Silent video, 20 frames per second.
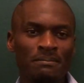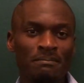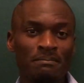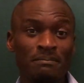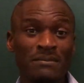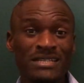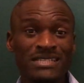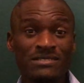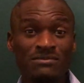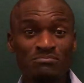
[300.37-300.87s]

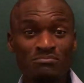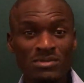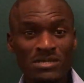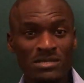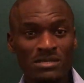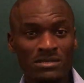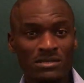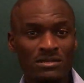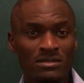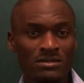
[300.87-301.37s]
must
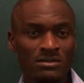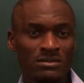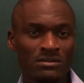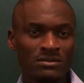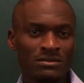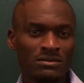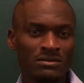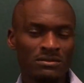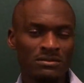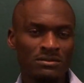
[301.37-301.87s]
be
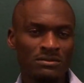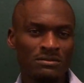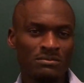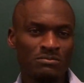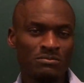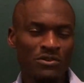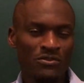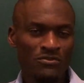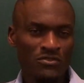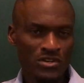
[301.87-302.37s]

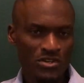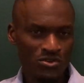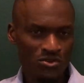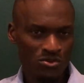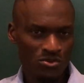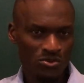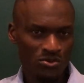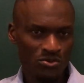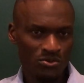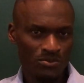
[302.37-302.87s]

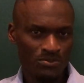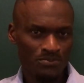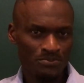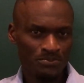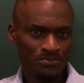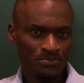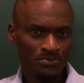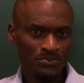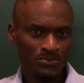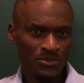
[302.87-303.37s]
professional.
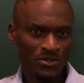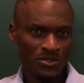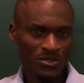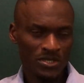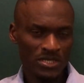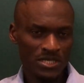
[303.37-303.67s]
You